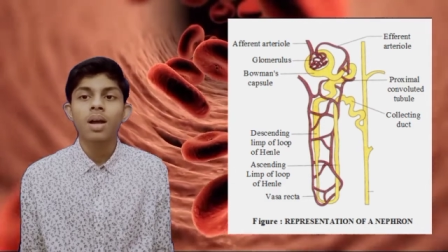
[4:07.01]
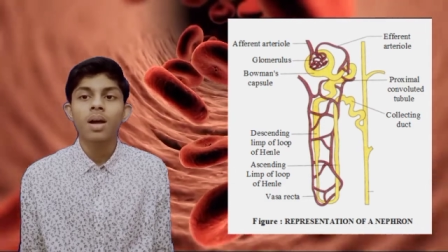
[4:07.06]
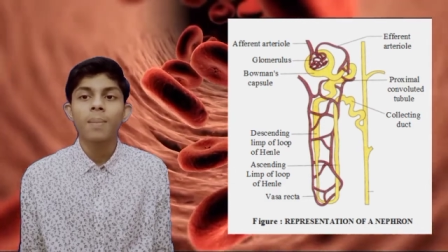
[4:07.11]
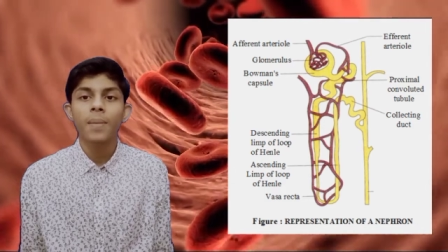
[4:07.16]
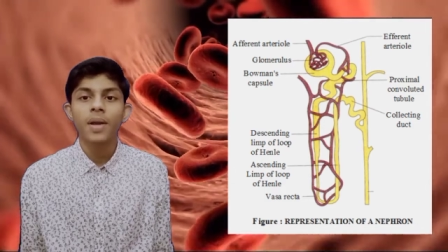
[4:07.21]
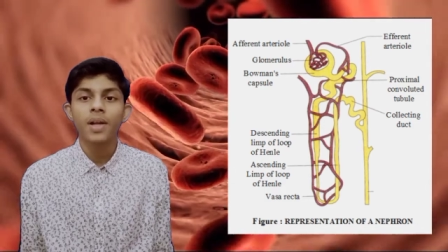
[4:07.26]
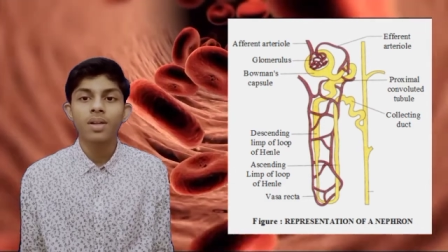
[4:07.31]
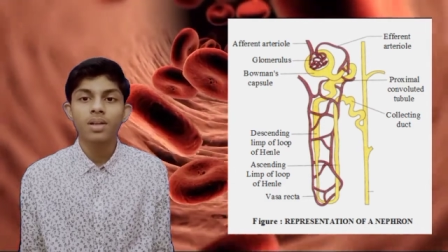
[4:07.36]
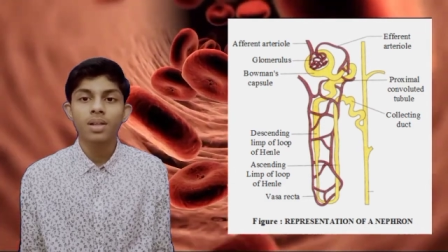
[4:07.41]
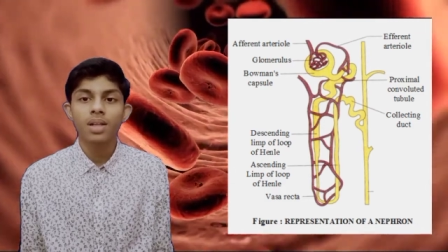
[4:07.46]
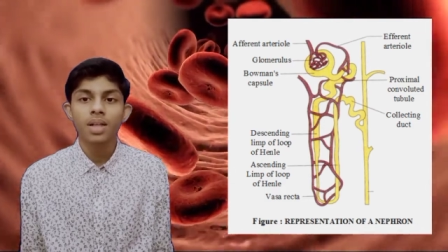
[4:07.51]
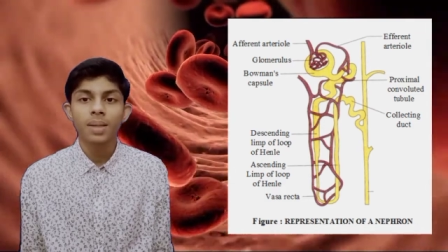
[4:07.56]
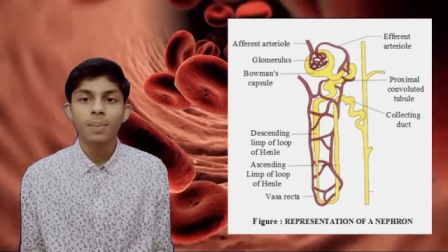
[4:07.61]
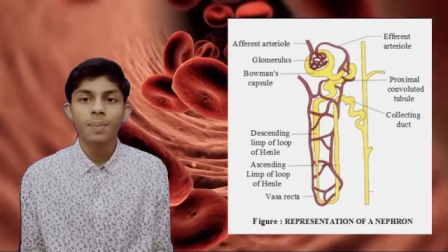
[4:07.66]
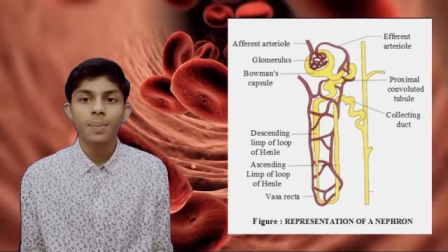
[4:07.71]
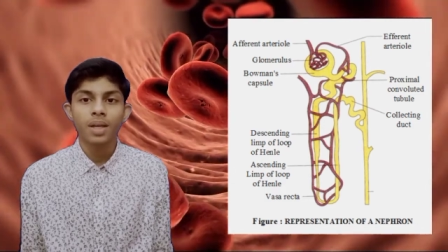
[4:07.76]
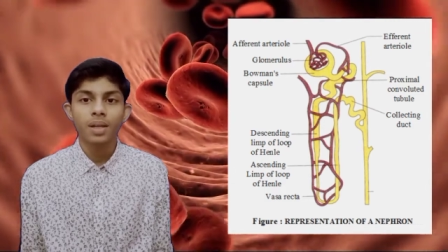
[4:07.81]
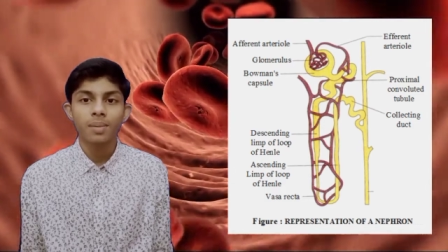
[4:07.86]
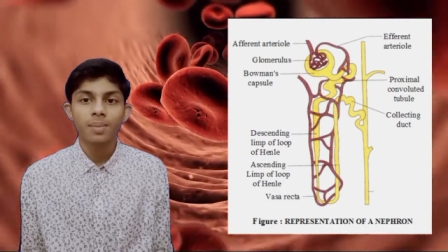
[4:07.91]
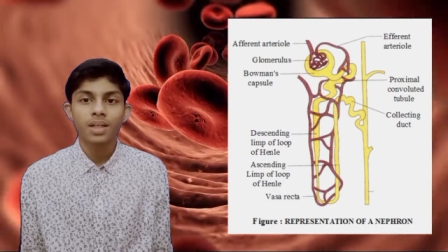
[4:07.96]
medullary
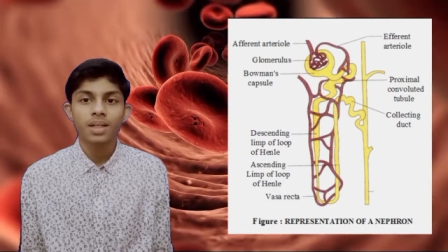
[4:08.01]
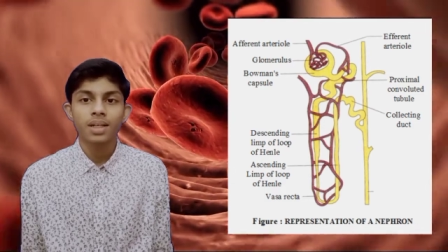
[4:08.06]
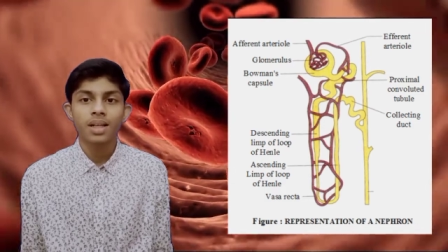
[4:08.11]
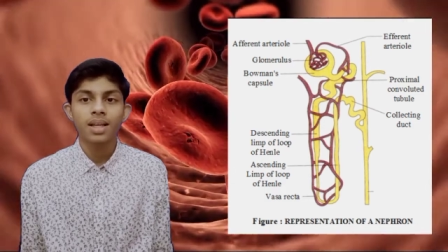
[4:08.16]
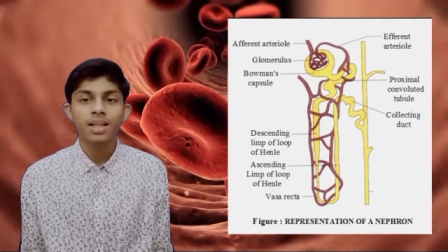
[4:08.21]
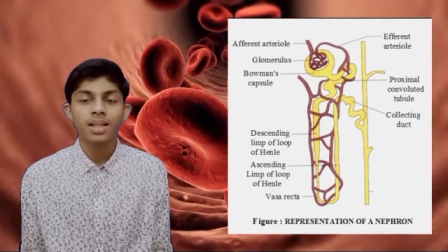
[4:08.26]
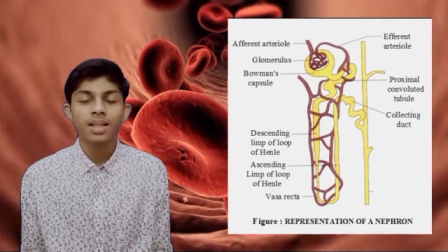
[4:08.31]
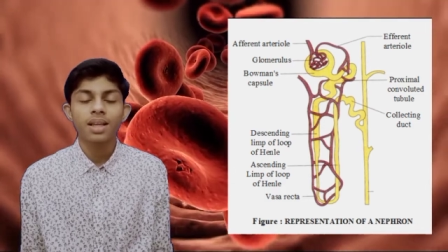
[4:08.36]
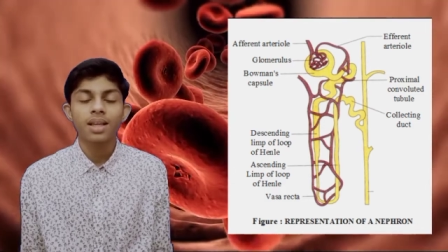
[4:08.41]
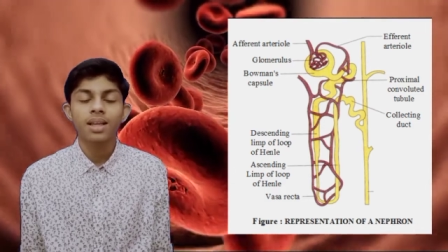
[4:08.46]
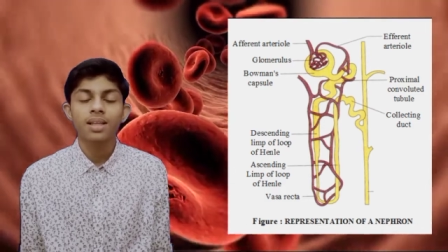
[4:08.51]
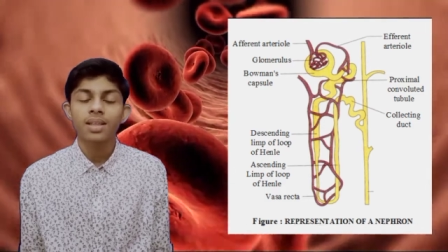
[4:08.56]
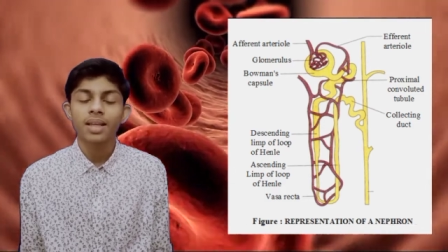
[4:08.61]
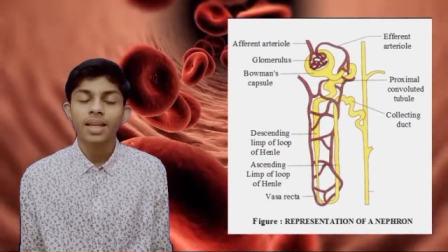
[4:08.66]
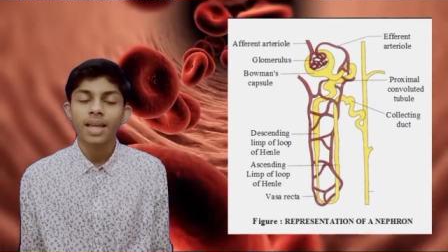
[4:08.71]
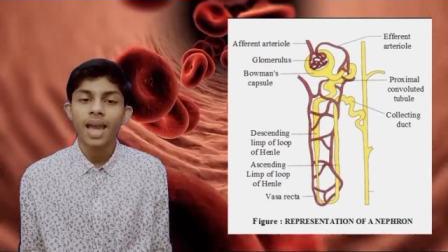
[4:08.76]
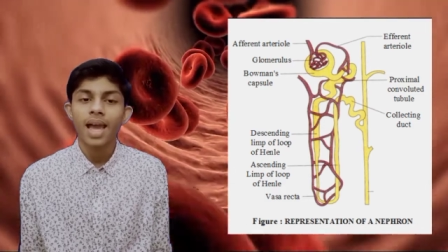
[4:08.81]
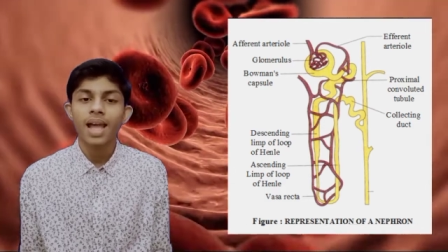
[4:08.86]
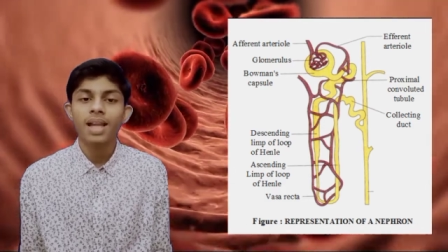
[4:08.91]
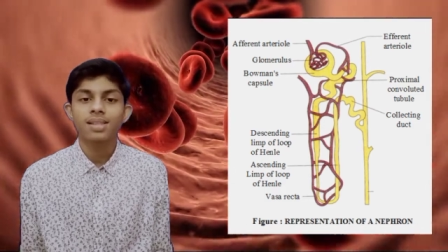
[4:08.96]
pyramid in the
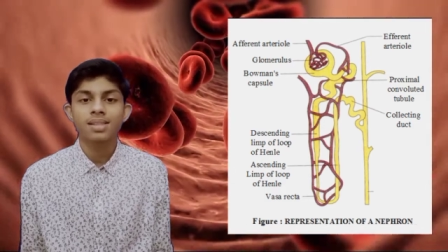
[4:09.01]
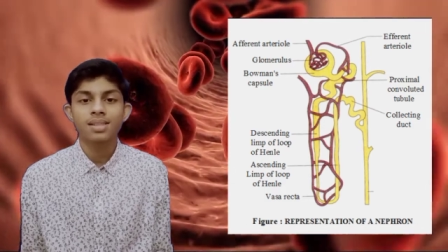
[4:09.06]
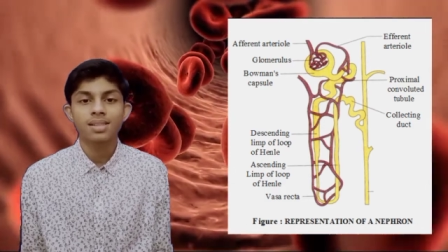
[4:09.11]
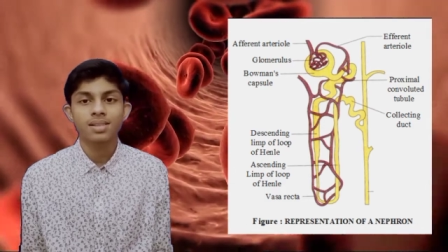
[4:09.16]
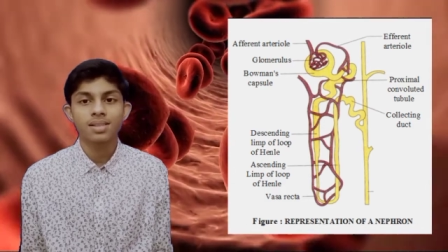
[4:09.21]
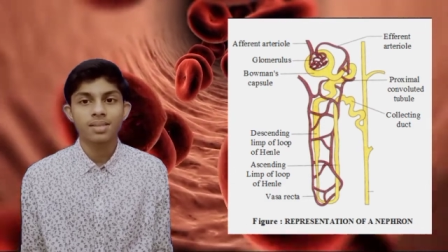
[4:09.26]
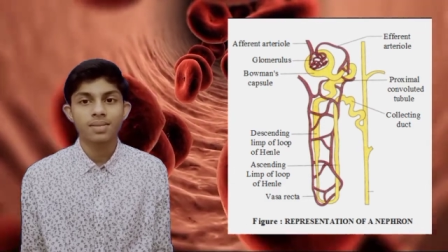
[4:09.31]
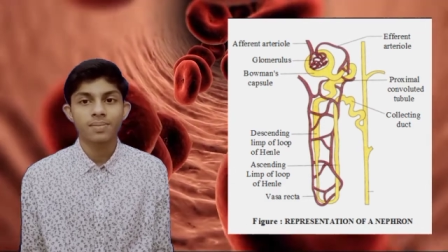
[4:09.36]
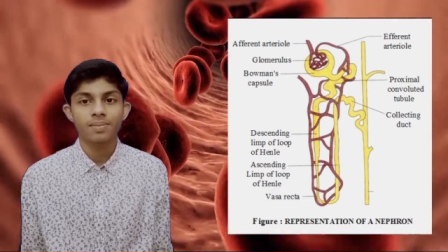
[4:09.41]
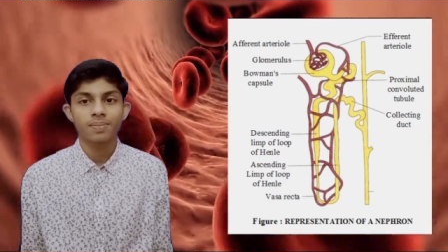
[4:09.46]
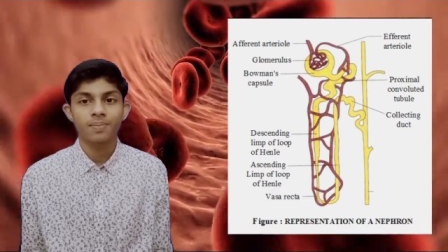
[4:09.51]
calyces.